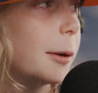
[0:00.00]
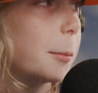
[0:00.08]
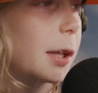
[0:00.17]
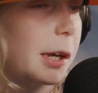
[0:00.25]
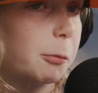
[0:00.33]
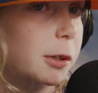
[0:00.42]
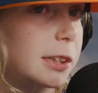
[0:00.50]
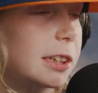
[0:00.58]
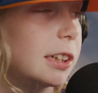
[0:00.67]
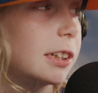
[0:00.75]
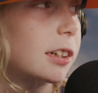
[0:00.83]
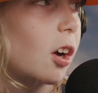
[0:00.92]
But then once
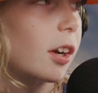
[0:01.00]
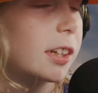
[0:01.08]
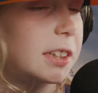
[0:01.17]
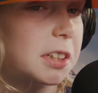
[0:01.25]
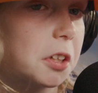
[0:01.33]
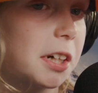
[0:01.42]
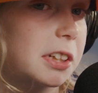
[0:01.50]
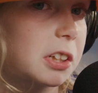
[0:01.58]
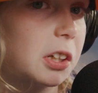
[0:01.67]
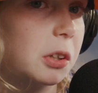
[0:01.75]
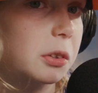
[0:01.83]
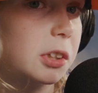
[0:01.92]
he got his DRS
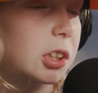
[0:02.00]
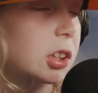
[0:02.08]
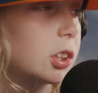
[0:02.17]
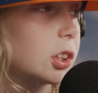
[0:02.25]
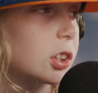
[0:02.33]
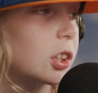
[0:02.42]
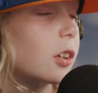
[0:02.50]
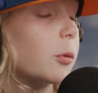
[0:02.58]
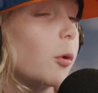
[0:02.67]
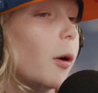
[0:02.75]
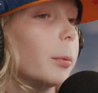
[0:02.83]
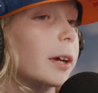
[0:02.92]
closed, it just
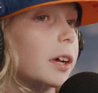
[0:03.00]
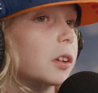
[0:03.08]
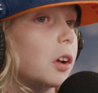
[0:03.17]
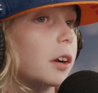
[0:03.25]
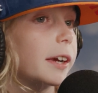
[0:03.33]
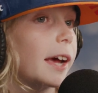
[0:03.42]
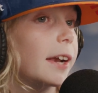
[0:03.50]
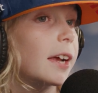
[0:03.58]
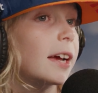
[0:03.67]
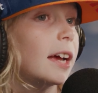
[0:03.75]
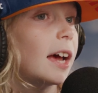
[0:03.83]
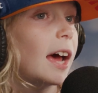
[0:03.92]
started wobbling a lot again.
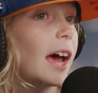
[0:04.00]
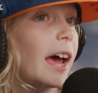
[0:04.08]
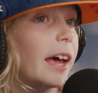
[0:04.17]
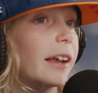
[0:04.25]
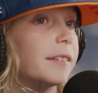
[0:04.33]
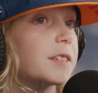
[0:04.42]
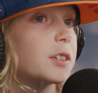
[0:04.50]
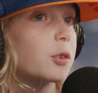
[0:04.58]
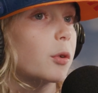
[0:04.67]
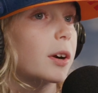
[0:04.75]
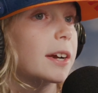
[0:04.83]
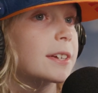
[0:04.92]
And
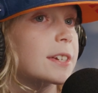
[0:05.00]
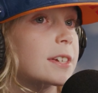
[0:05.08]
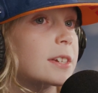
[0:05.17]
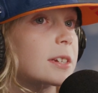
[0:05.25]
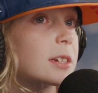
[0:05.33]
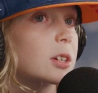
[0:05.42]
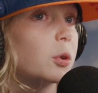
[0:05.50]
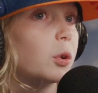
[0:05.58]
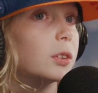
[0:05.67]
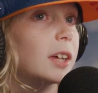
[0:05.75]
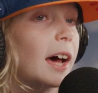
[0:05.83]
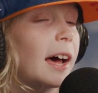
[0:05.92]
Norris
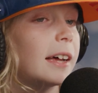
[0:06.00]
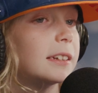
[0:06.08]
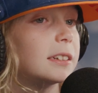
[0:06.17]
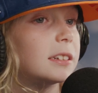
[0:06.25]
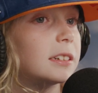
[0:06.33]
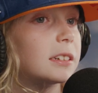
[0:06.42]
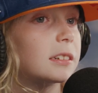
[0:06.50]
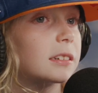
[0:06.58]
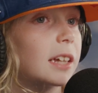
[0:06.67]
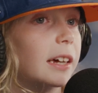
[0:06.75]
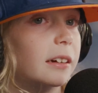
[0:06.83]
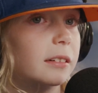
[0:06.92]
told that,
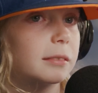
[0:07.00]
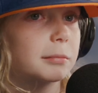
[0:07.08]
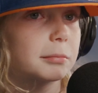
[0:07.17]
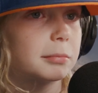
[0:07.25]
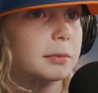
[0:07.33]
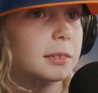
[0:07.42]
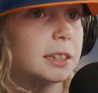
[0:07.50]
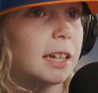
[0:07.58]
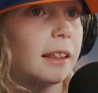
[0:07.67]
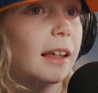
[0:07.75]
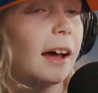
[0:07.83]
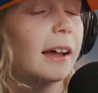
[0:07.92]
like,
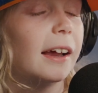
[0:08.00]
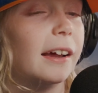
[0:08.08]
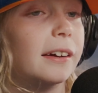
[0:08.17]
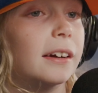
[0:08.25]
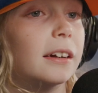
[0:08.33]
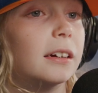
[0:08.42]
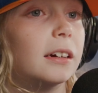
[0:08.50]
said that, and